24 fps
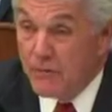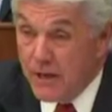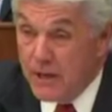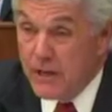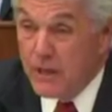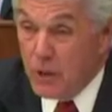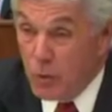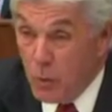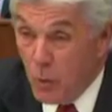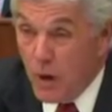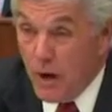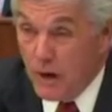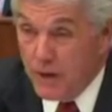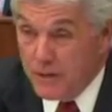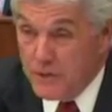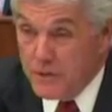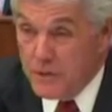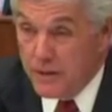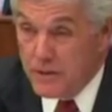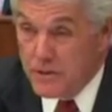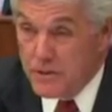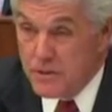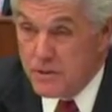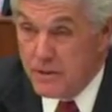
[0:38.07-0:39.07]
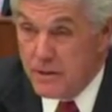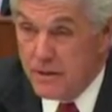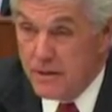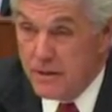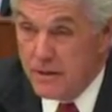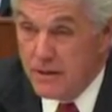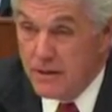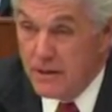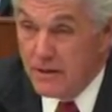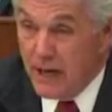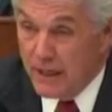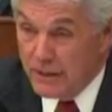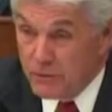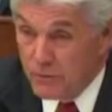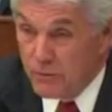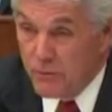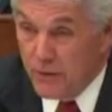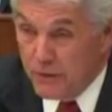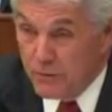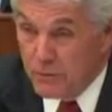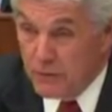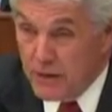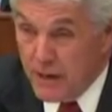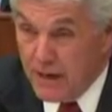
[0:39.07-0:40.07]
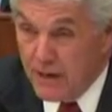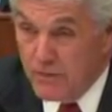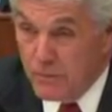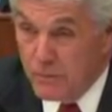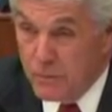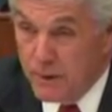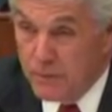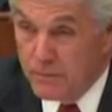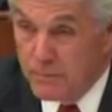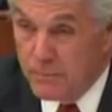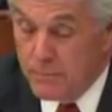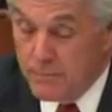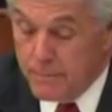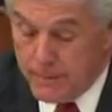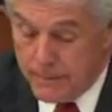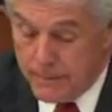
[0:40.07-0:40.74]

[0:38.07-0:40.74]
of inequalities, not the federal government.